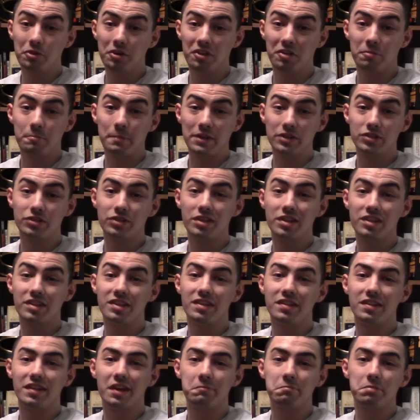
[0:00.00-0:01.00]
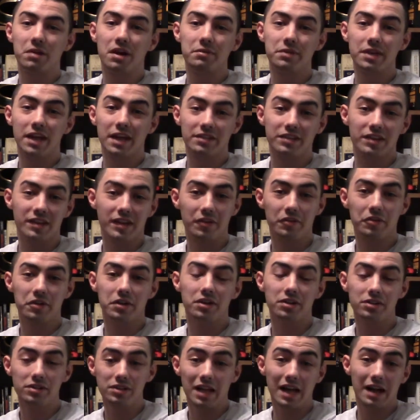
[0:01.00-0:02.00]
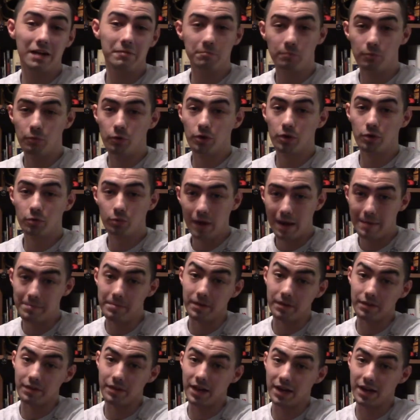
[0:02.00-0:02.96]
especially since I probably have to carry a lot more weapons.